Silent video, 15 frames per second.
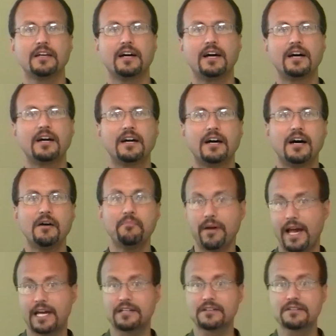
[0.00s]

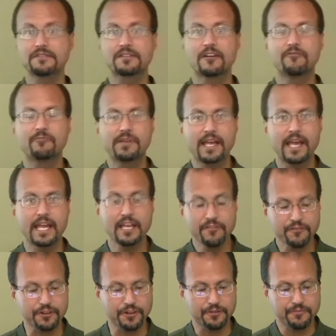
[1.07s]
patterns of
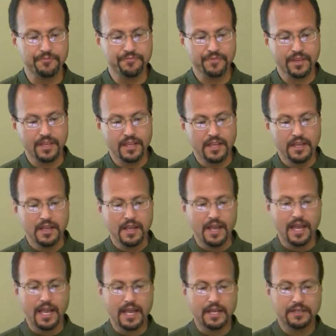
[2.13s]
behavior.
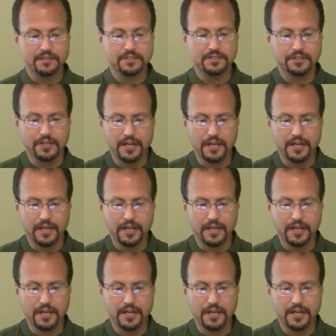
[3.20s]
And